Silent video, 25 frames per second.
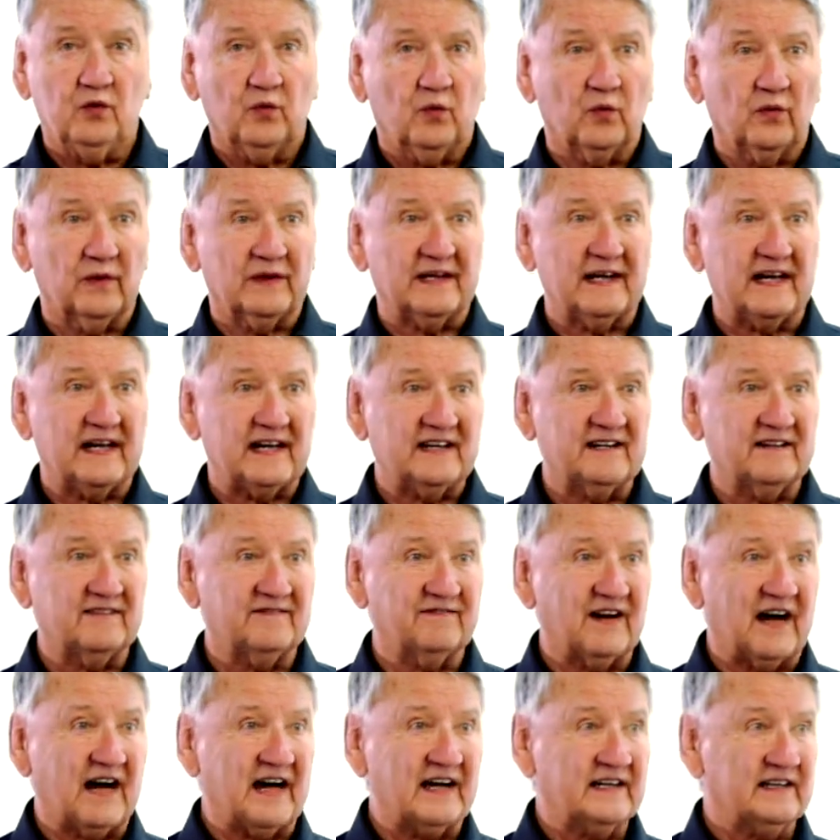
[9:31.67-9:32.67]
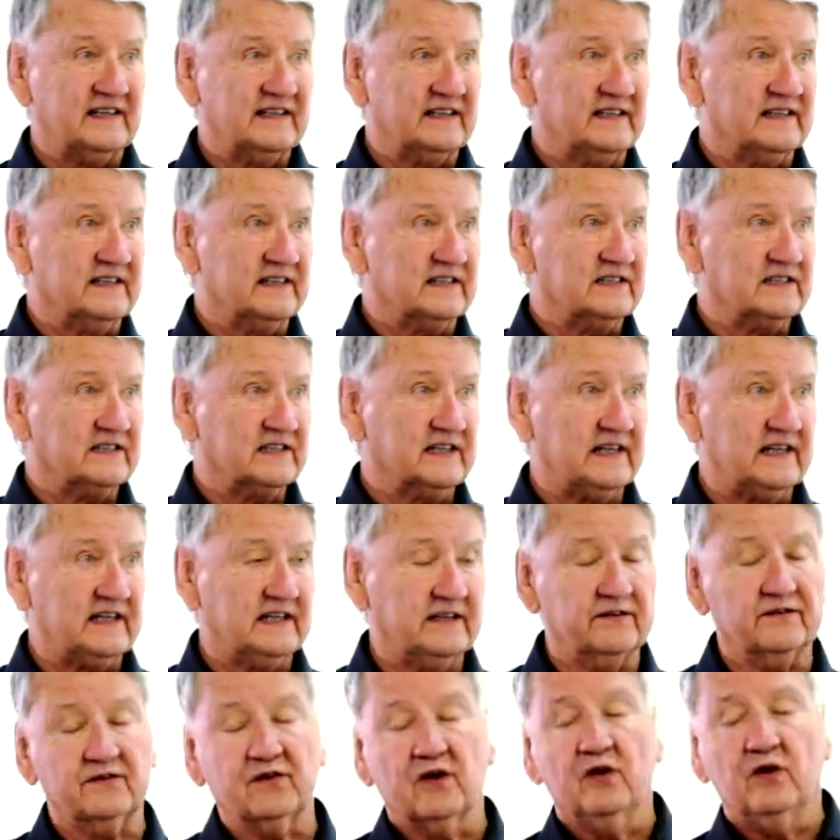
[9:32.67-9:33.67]
When they divided the
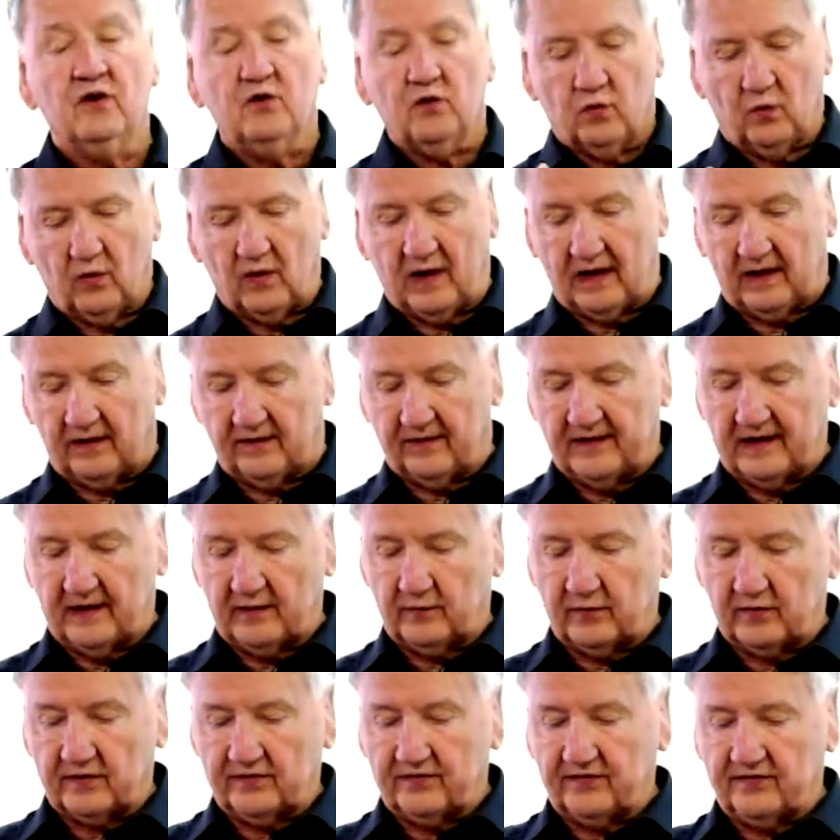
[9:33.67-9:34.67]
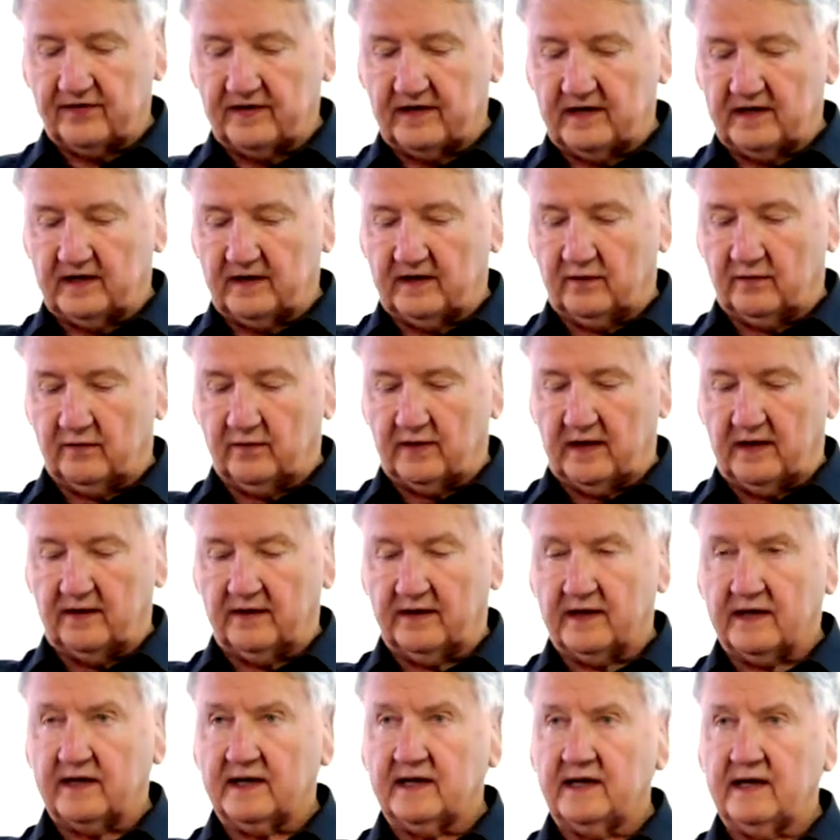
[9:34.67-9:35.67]
skins, well, they were sitting
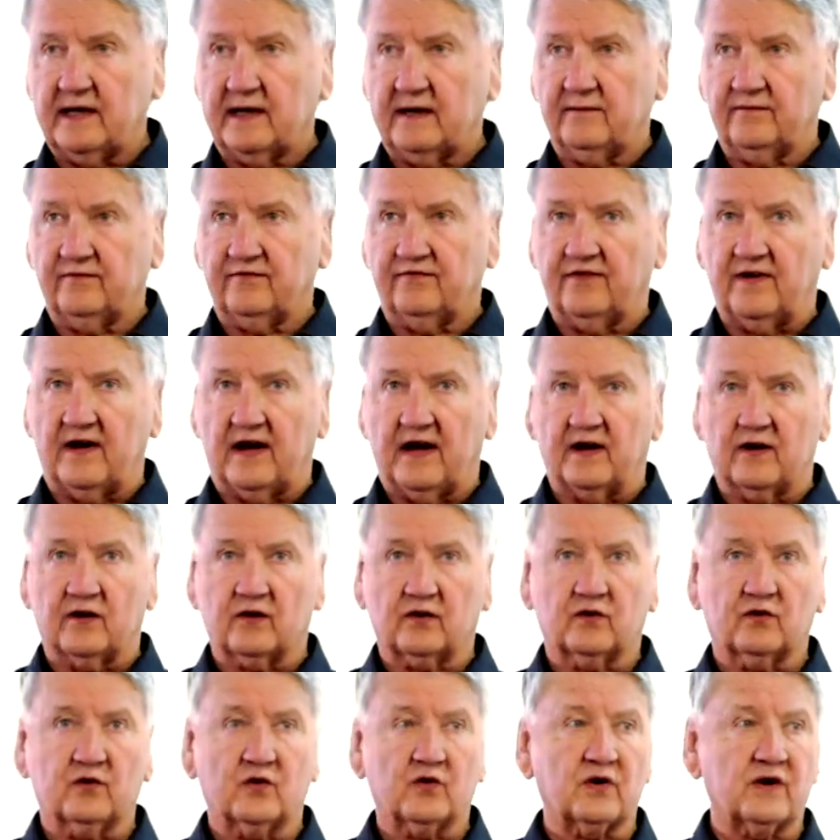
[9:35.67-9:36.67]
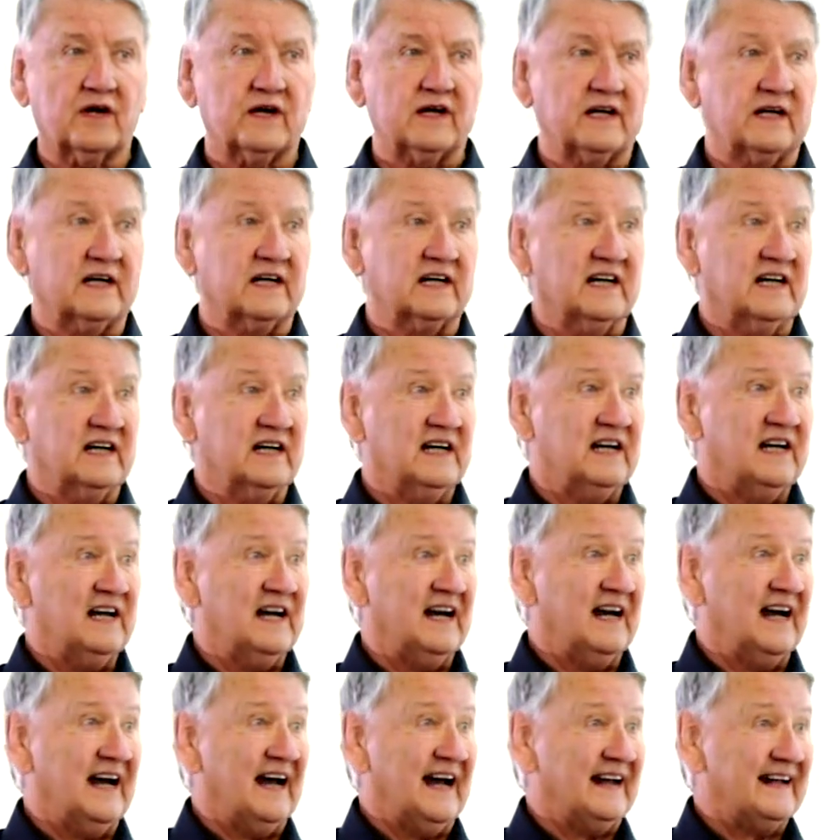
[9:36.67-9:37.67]
around a campfire cooking
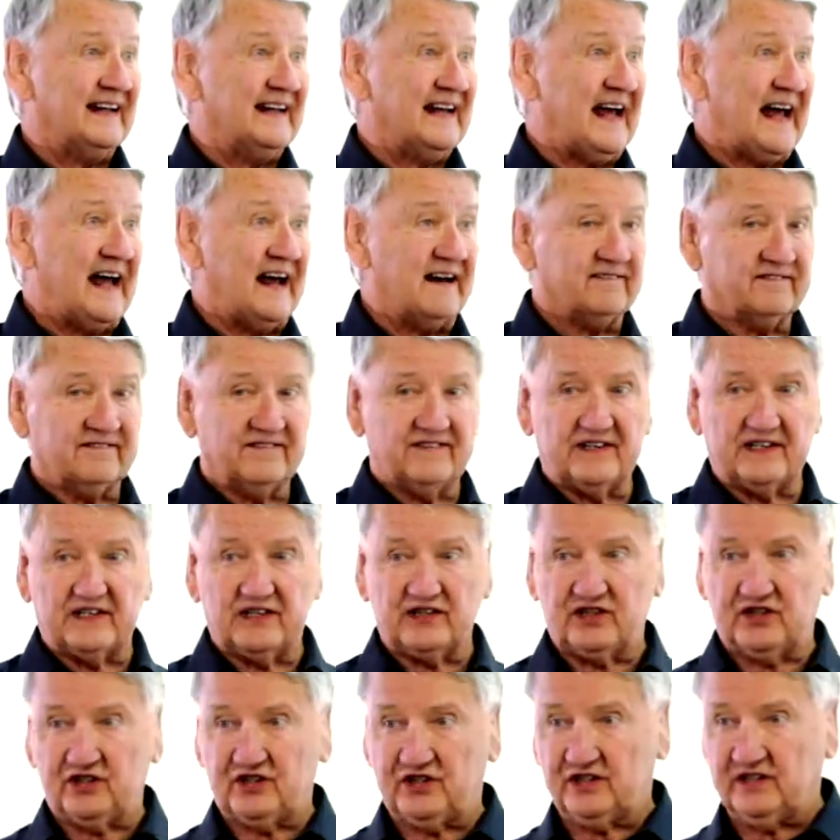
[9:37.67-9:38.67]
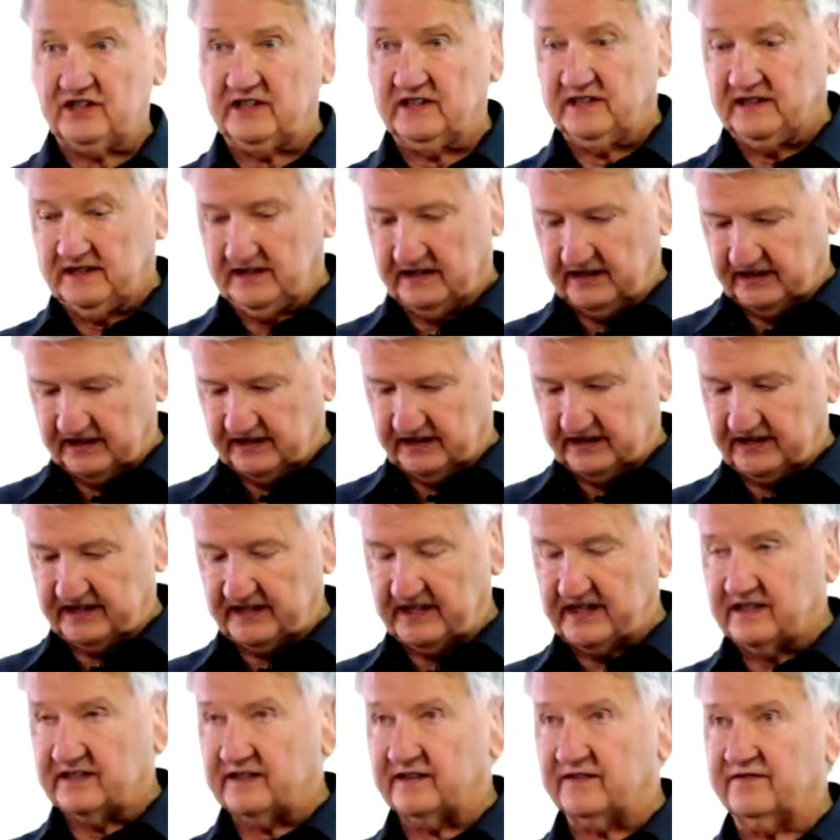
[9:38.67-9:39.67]
catfish.
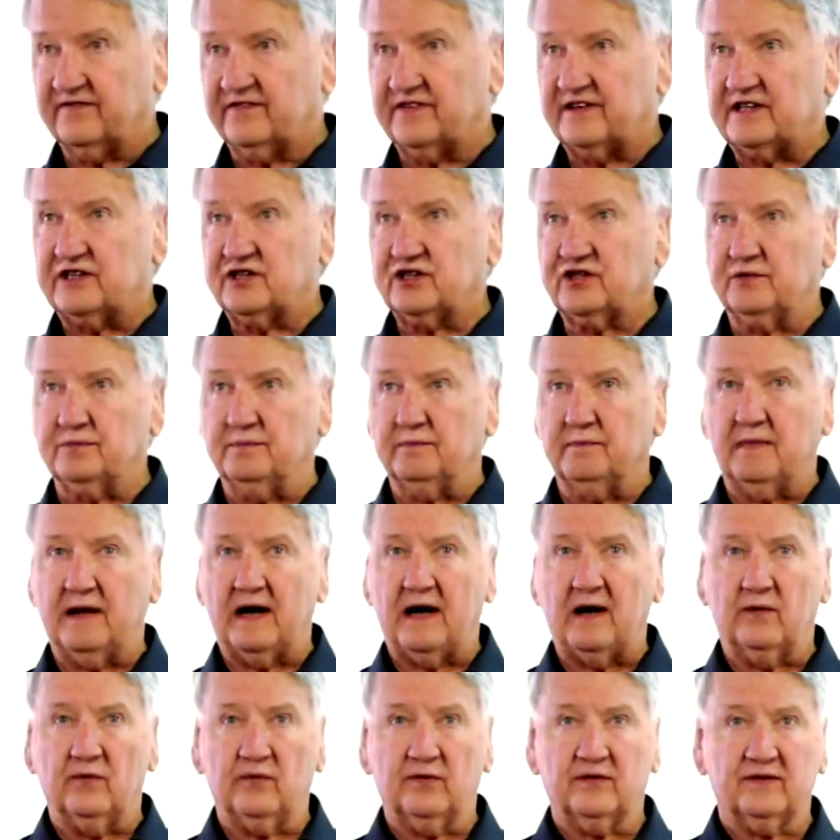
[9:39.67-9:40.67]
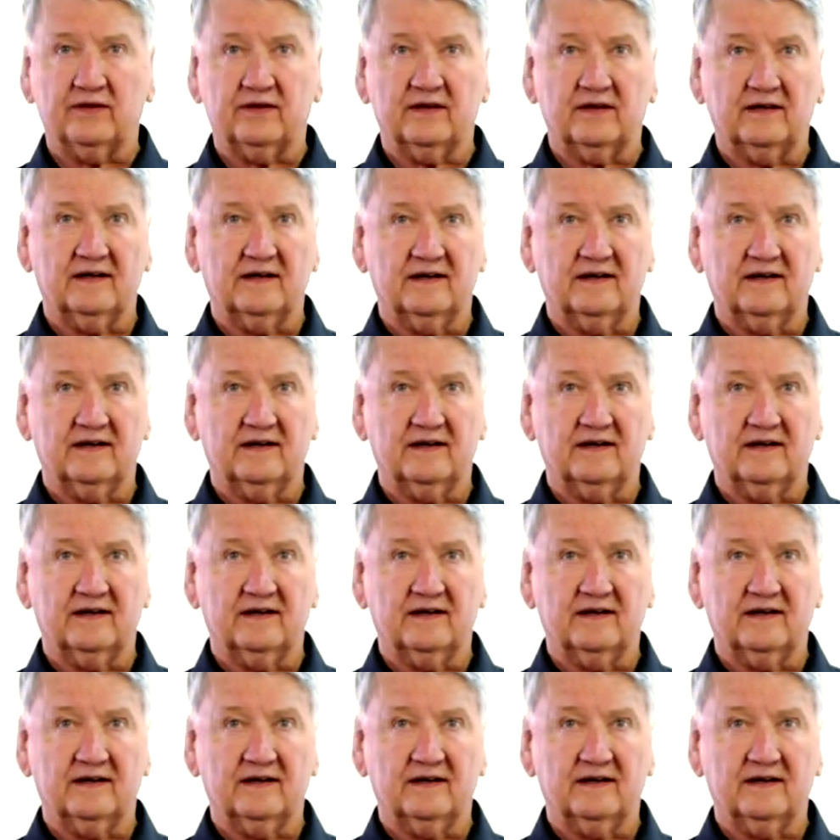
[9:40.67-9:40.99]
See the fish mouth?